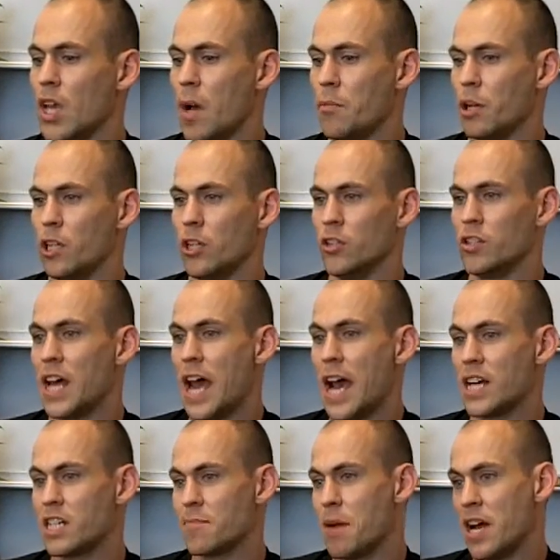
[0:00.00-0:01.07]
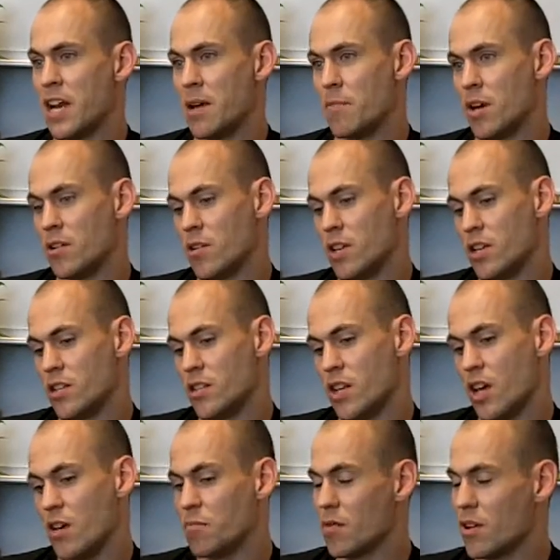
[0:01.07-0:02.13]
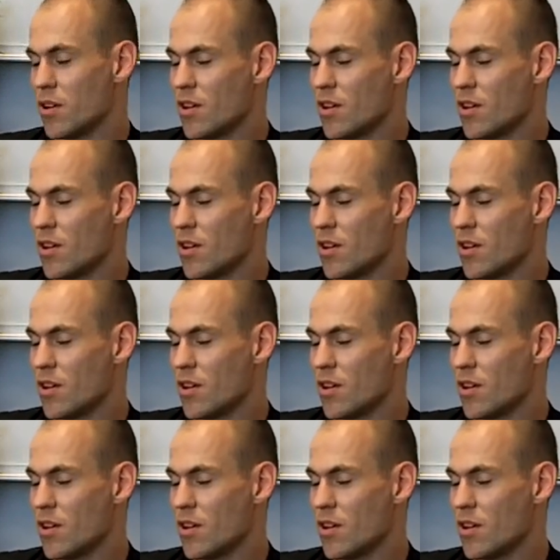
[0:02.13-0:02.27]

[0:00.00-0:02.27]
I put a little dash in my name under his name.